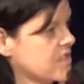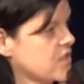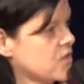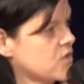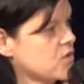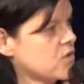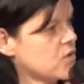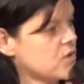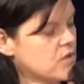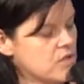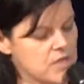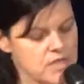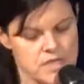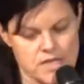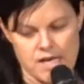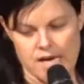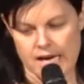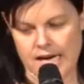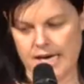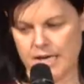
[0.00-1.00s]
that your
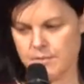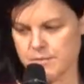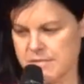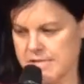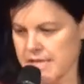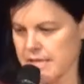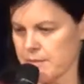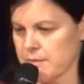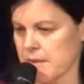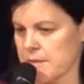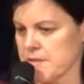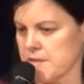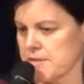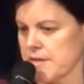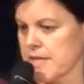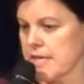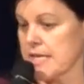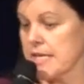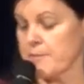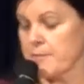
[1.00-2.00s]
team does
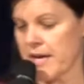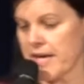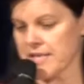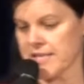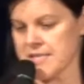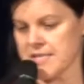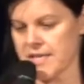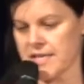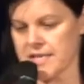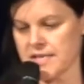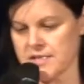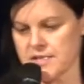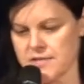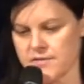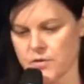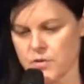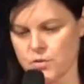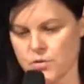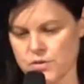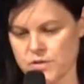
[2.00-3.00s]
around impact studies,
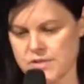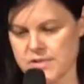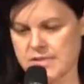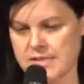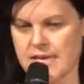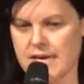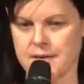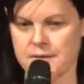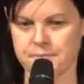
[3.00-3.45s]
of course.